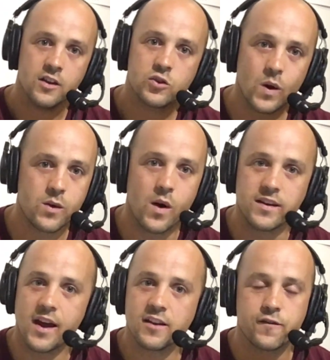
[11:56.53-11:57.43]
21
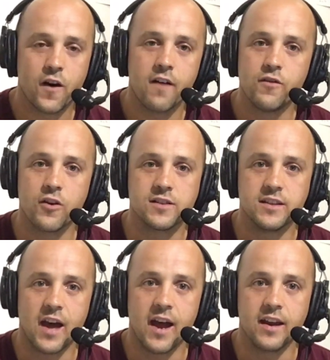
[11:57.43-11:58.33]
days, 5 no's a
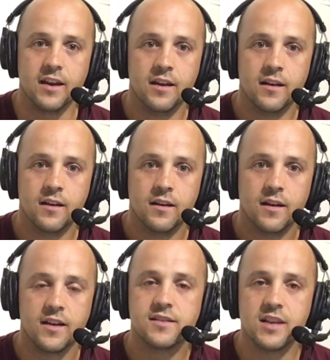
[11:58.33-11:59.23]
day,
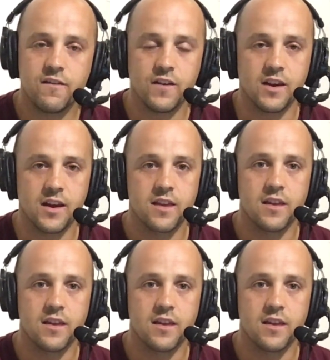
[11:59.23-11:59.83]
and see if you can get